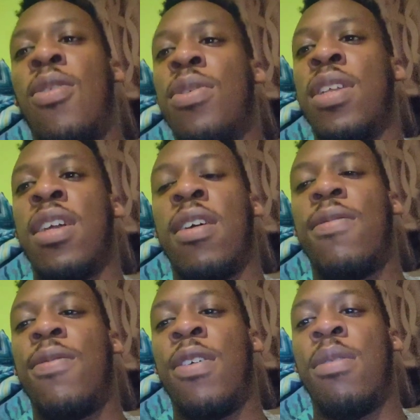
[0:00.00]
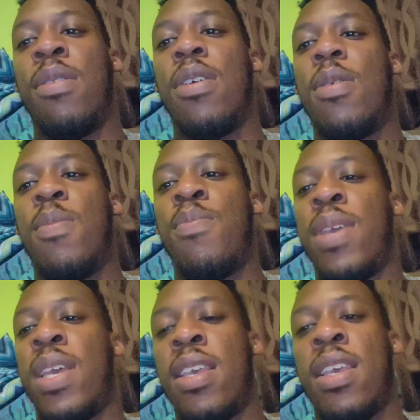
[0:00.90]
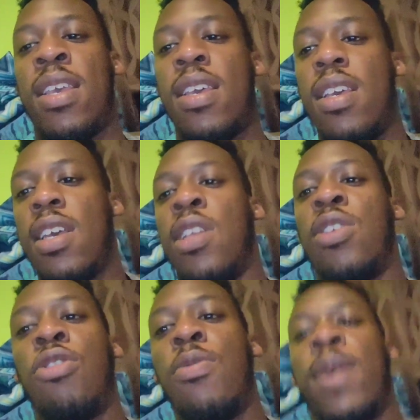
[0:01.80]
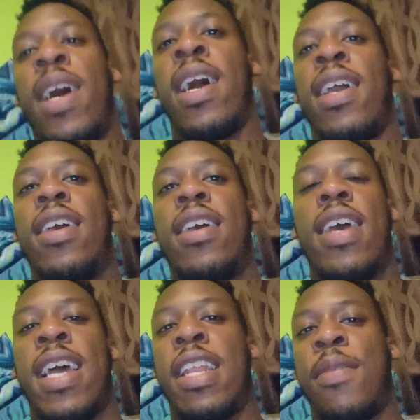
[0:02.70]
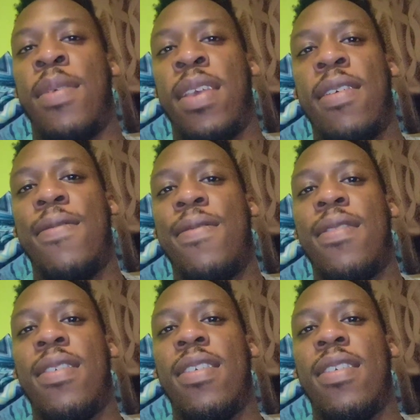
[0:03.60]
old enough when Biggie and Tupac had that beef.